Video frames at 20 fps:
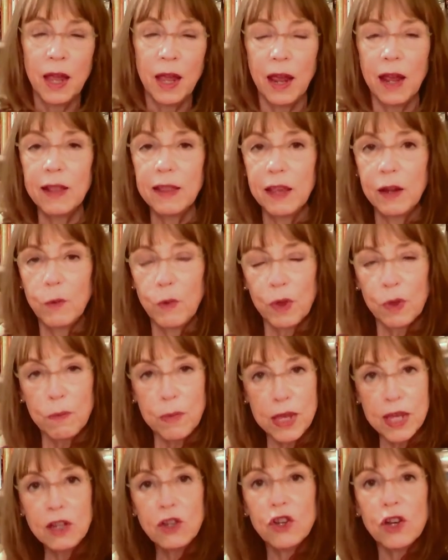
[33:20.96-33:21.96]
And then with
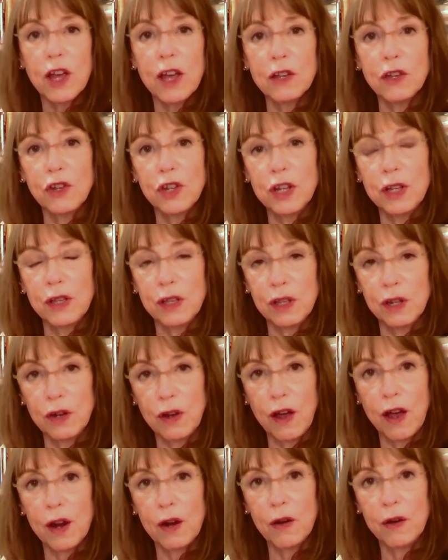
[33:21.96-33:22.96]
Mi-ja, she's the
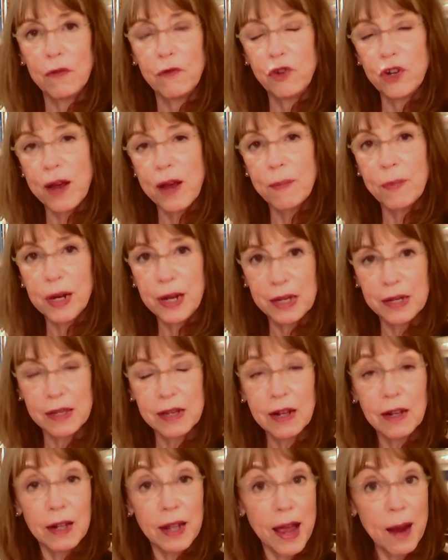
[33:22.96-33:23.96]
daughter of Japanese
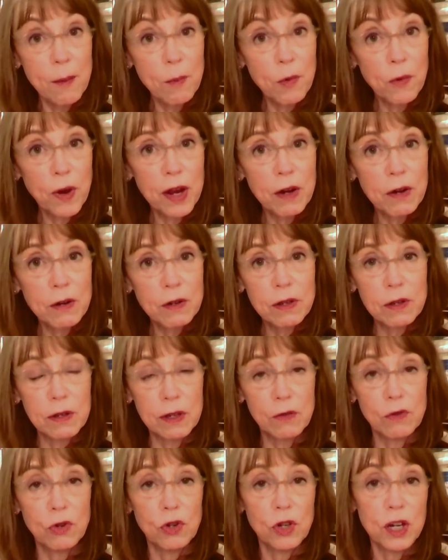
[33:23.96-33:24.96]
collaborators. And
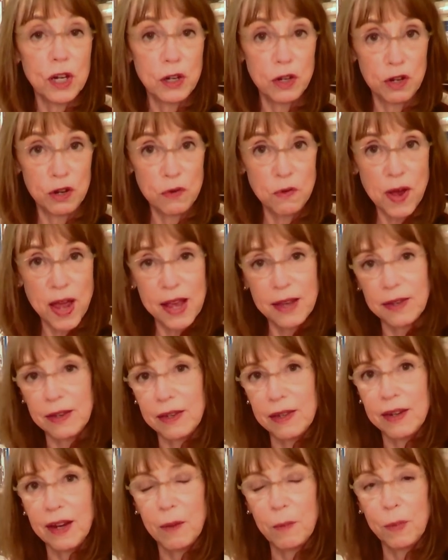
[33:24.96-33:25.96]
so she too has a
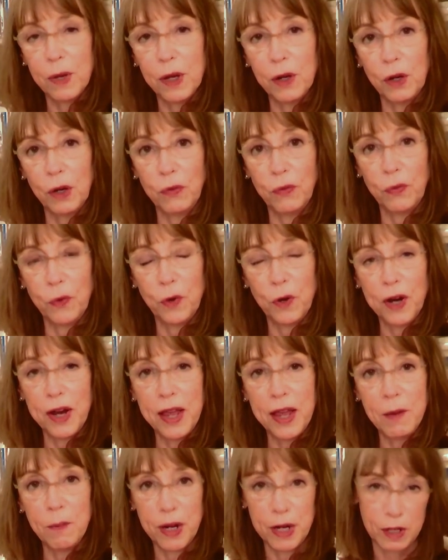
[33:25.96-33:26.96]
stamp on her
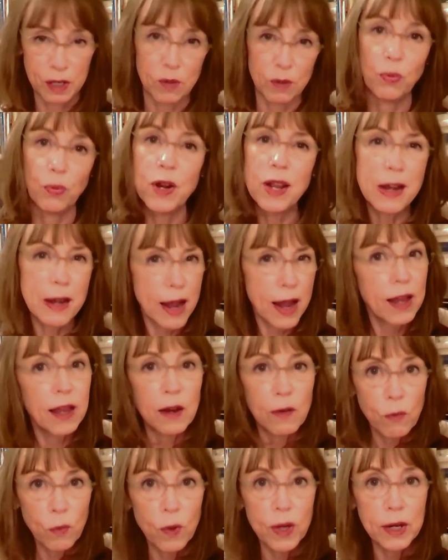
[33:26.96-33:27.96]
forehead, but it's a pretty
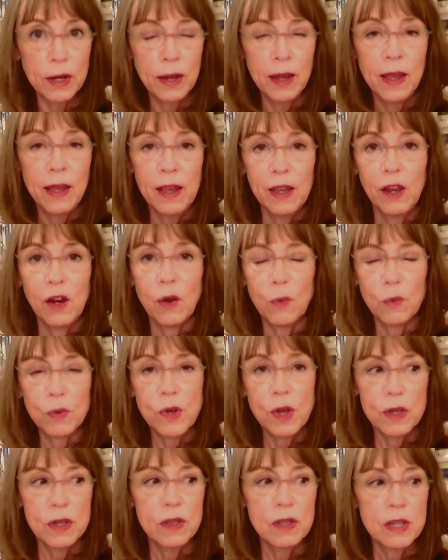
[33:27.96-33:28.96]
negative one. You know,
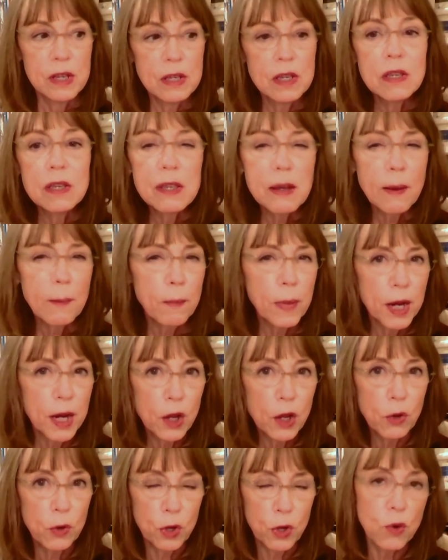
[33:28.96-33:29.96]
this is
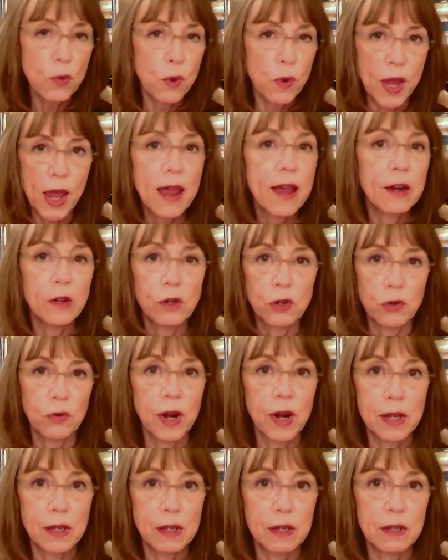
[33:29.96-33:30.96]
somebody who you can't
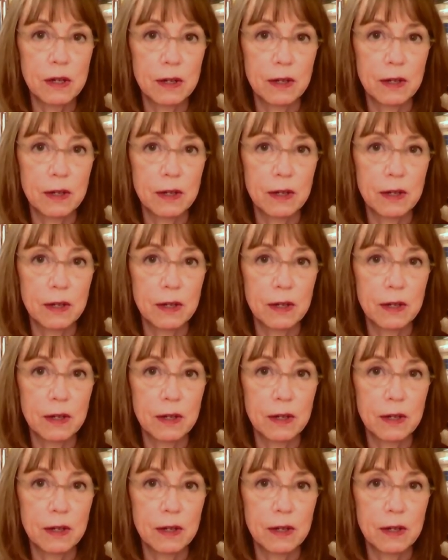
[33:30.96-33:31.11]
trust